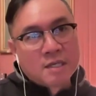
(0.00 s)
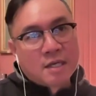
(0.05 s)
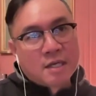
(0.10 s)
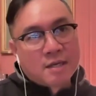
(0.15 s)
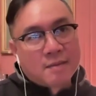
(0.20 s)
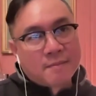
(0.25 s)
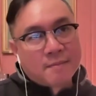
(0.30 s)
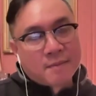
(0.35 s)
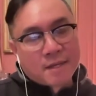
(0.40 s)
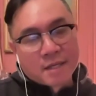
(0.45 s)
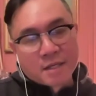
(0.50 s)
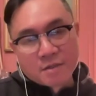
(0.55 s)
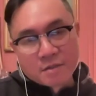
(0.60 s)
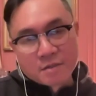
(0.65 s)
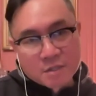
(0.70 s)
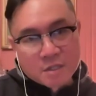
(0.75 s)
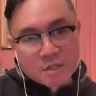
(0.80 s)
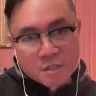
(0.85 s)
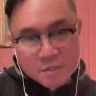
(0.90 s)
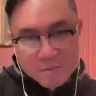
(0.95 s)
um, i
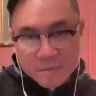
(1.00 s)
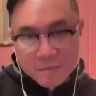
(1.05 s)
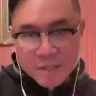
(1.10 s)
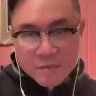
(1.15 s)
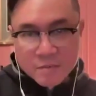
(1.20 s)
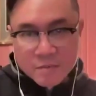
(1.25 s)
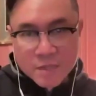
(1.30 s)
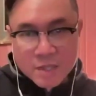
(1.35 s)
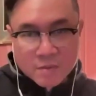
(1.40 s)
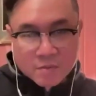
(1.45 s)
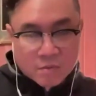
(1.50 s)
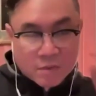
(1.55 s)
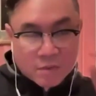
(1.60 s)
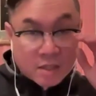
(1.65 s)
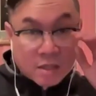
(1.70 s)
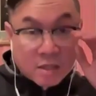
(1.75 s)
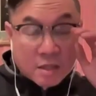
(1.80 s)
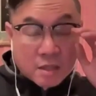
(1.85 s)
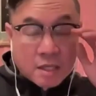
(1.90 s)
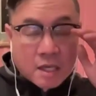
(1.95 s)
ultimately went
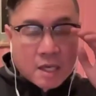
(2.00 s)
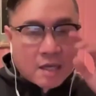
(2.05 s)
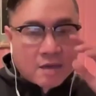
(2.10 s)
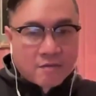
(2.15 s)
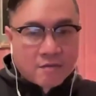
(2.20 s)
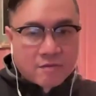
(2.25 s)
with uh,